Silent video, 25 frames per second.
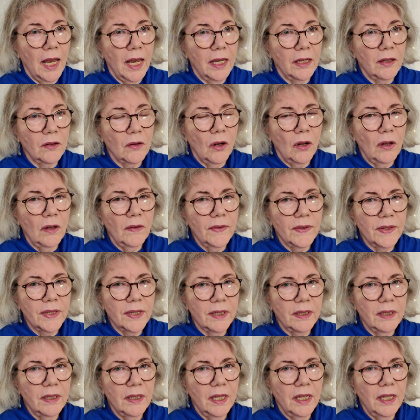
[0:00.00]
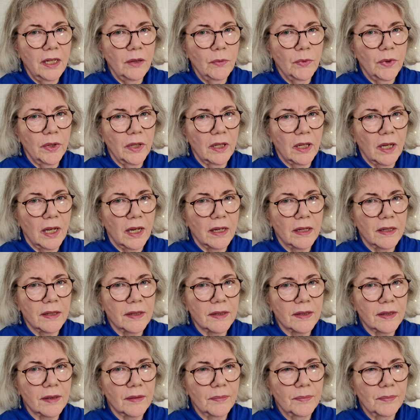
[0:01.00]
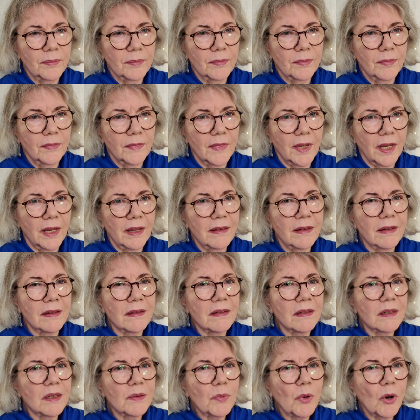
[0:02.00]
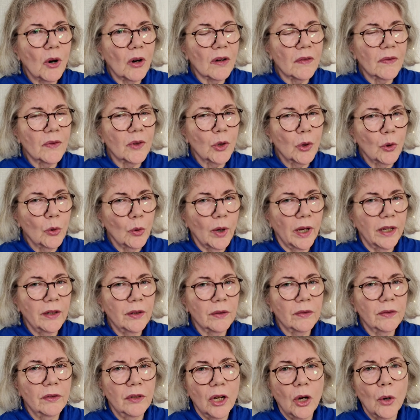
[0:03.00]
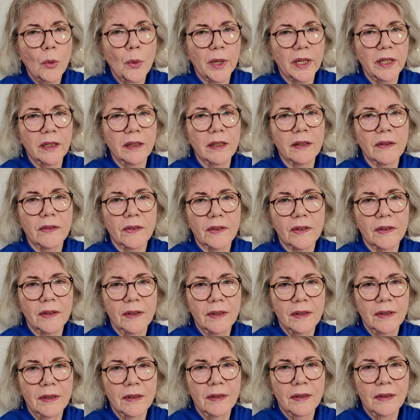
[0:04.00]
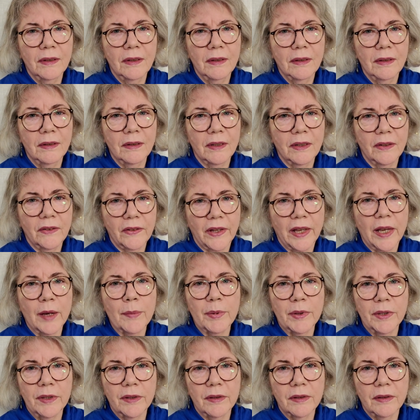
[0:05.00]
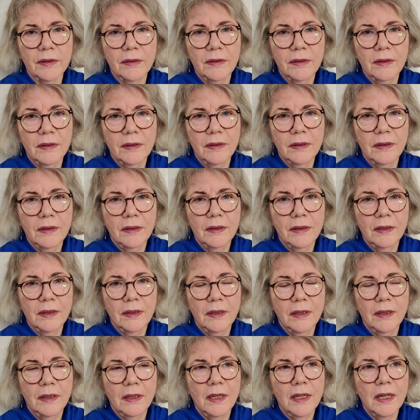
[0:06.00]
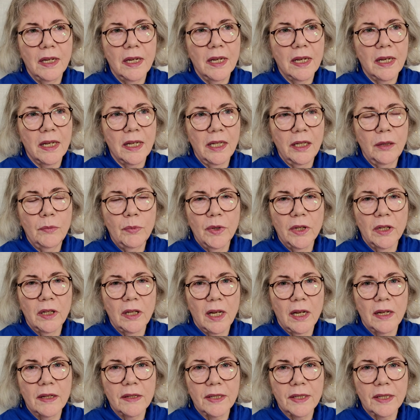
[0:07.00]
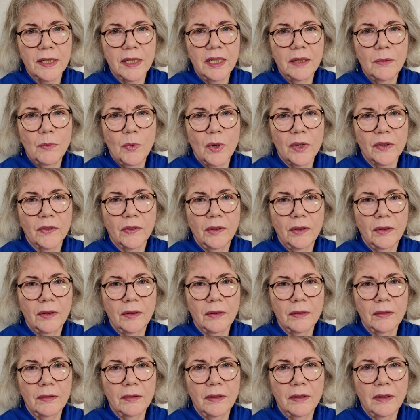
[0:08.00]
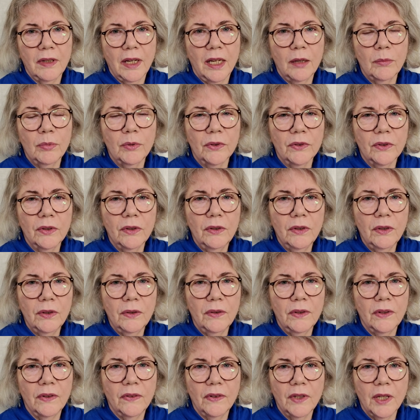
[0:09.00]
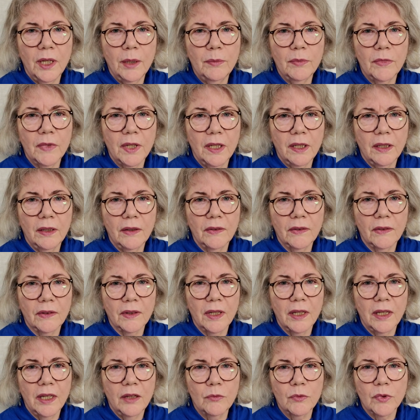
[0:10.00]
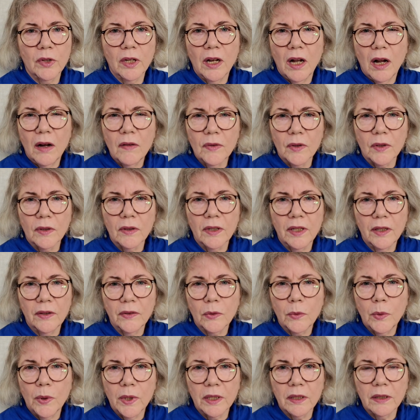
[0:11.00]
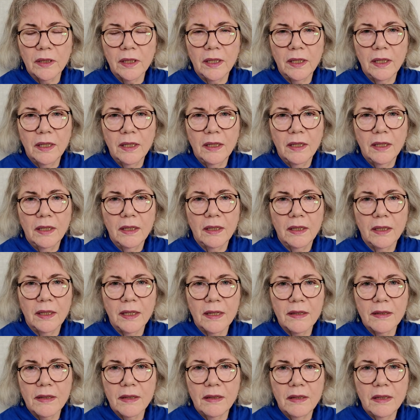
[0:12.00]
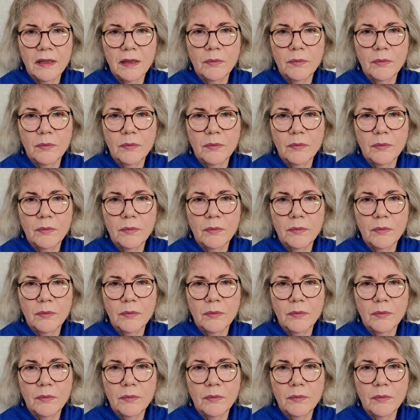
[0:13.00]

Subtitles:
And all of a sudden he realized, and this is part of a greater knowingness that's happened, he realized he wasn't able to do the same things and recover as quickly as he